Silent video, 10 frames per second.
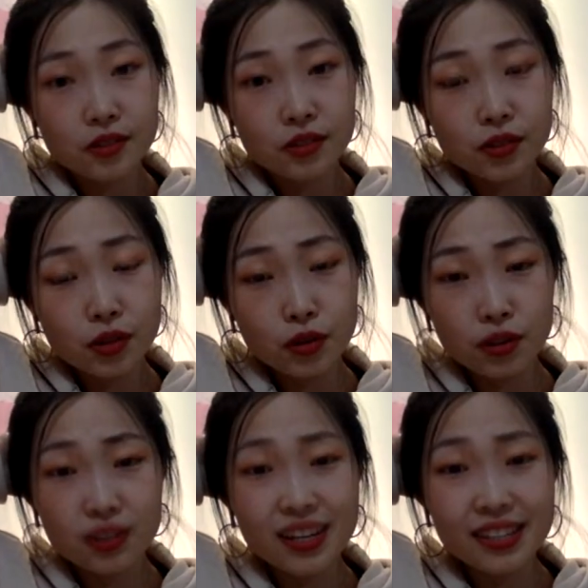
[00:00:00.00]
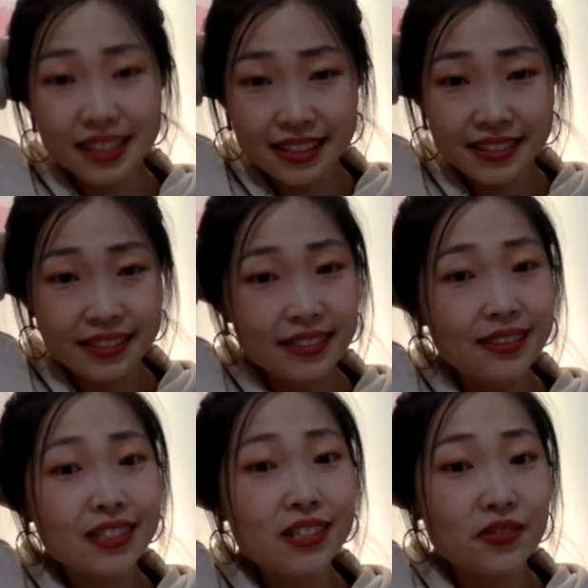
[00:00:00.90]
So the dentist
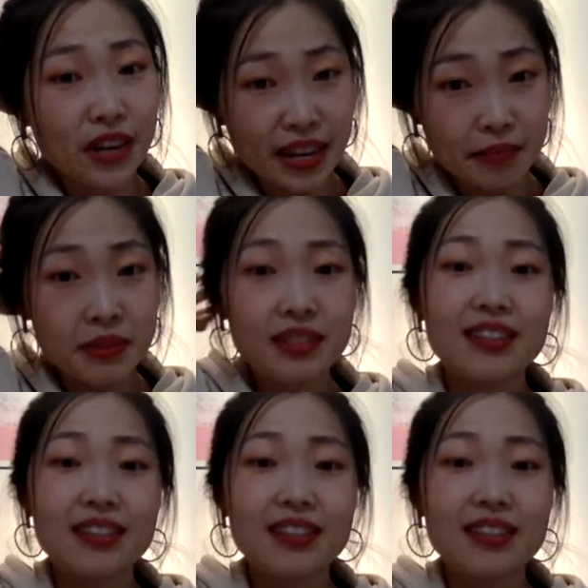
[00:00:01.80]
screamed.